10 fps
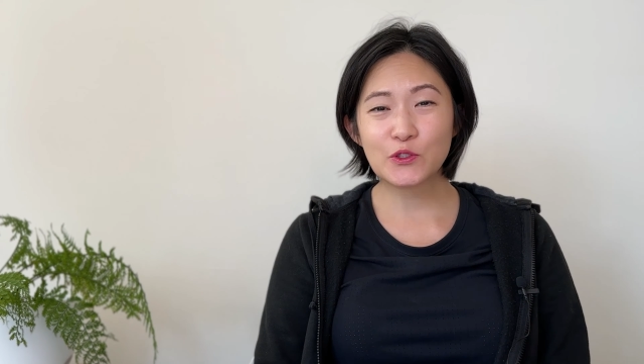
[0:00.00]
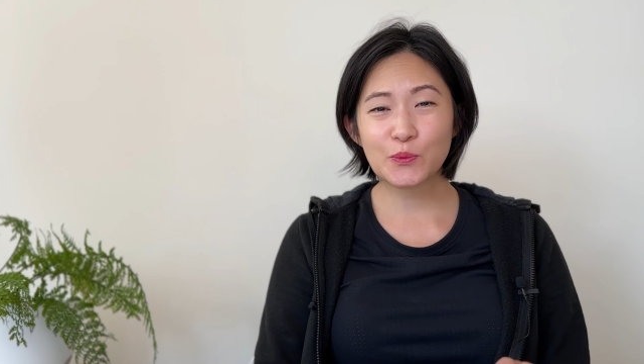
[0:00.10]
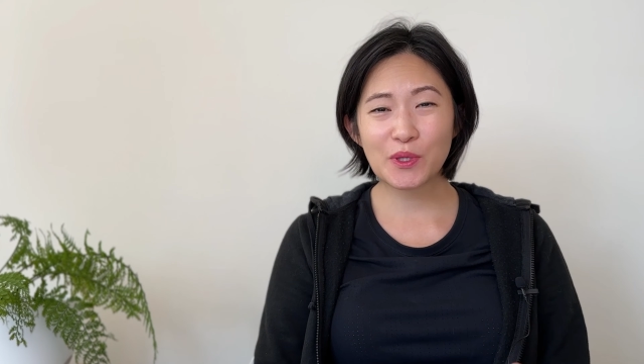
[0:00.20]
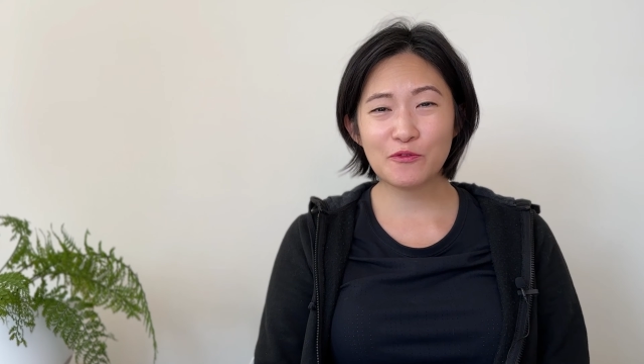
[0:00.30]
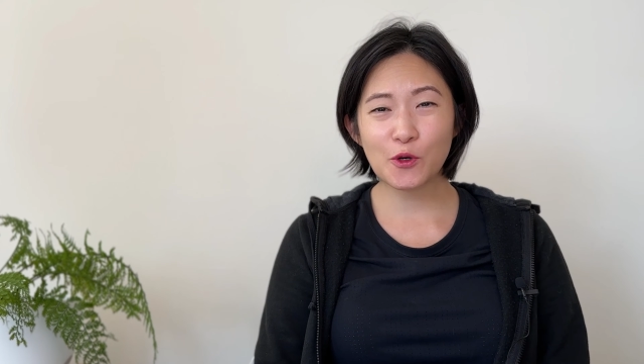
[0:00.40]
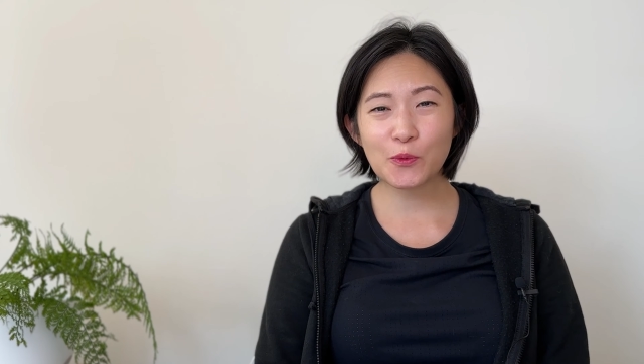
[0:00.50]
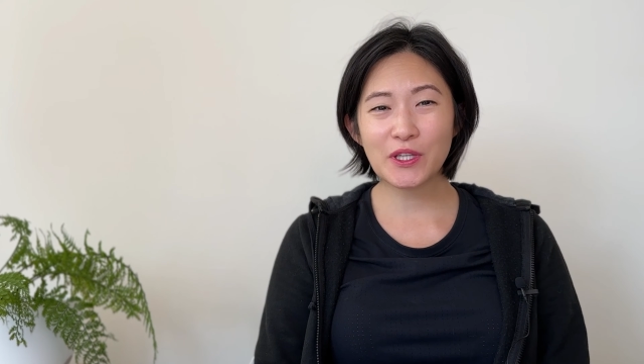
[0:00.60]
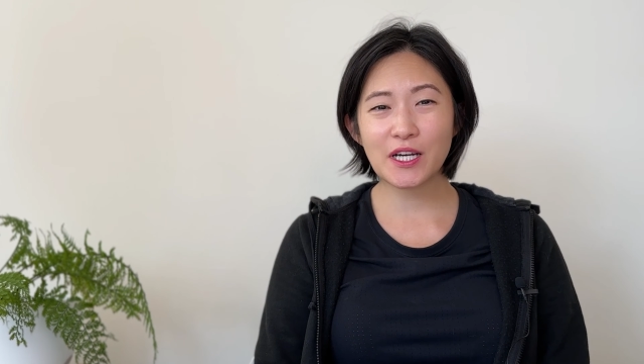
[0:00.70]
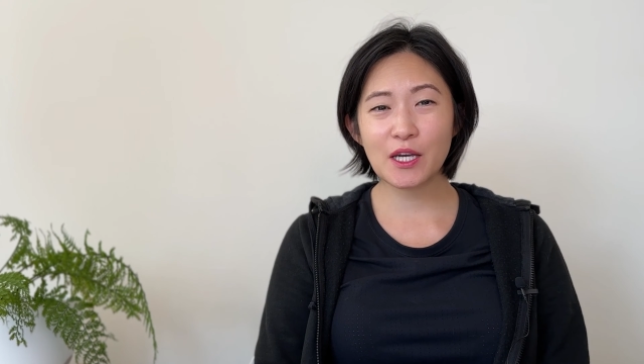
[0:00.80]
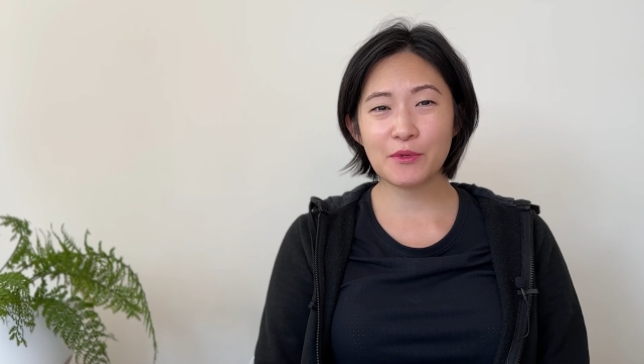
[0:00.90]
So before
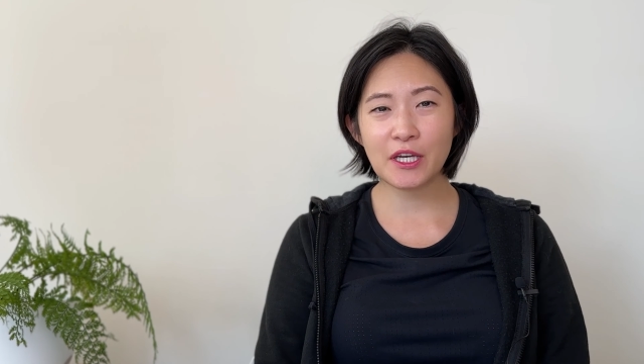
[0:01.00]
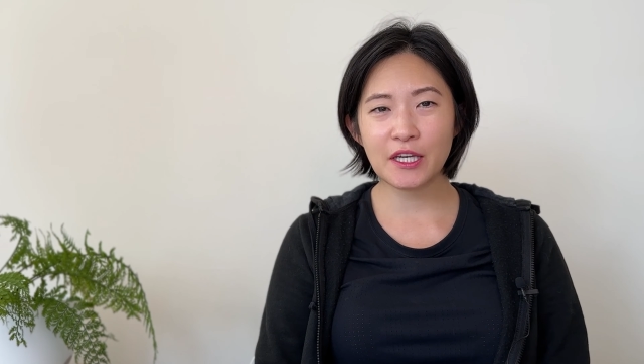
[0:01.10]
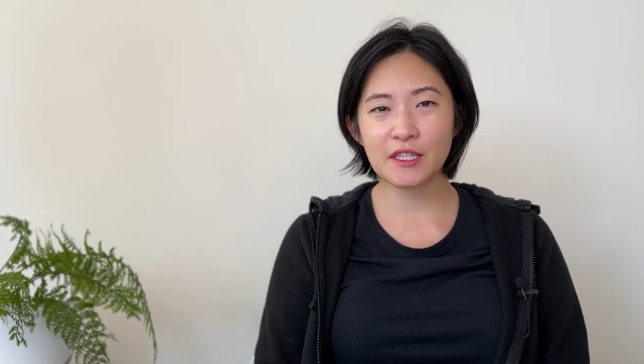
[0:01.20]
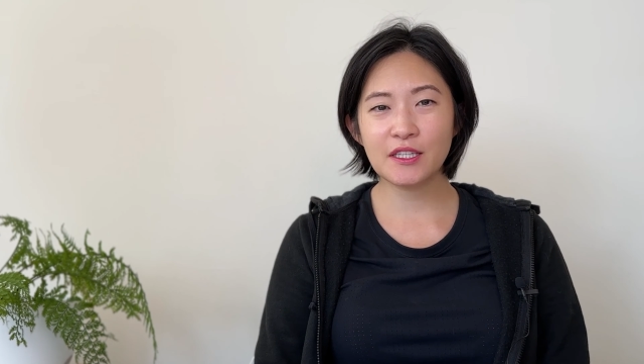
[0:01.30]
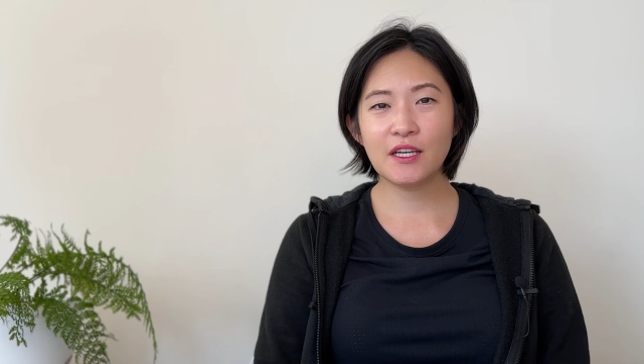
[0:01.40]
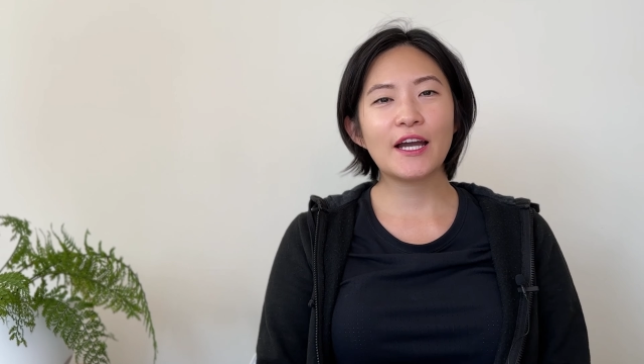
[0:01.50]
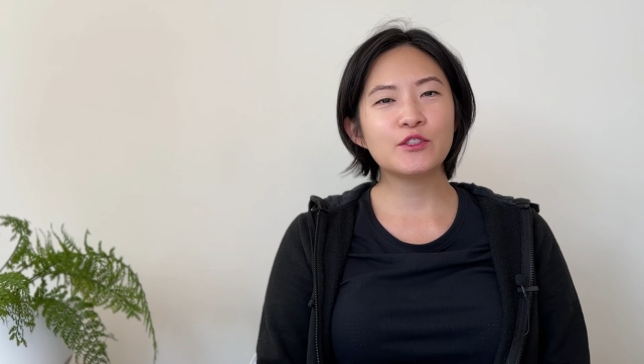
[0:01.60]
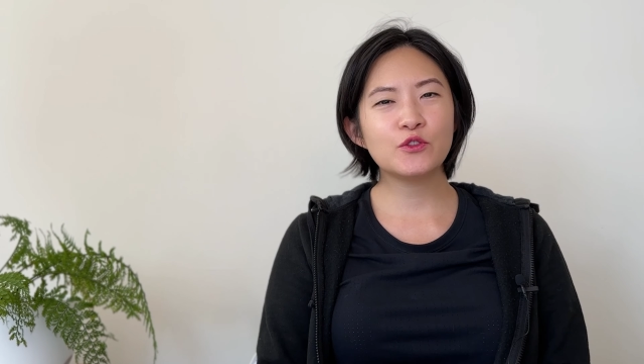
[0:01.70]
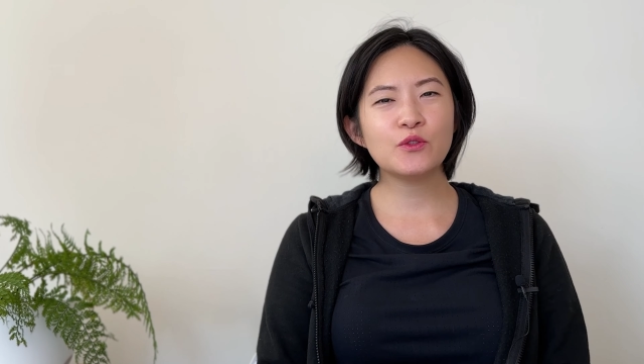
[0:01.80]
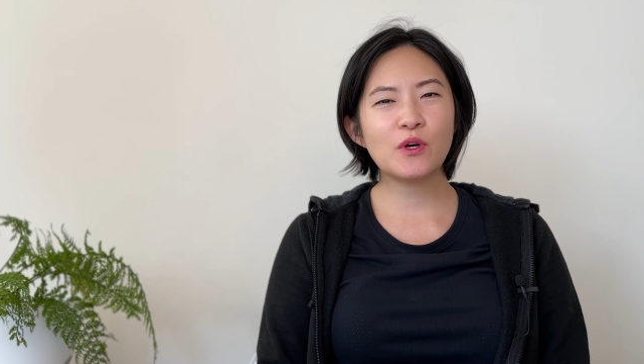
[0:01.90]
we dive in, I
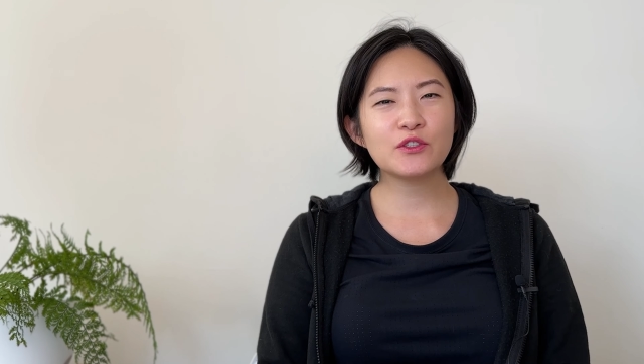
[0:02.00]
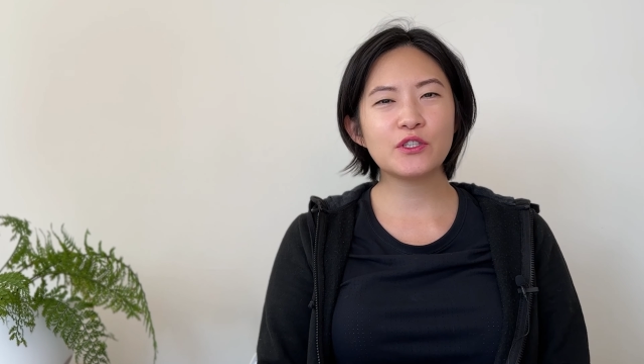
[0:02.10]
do want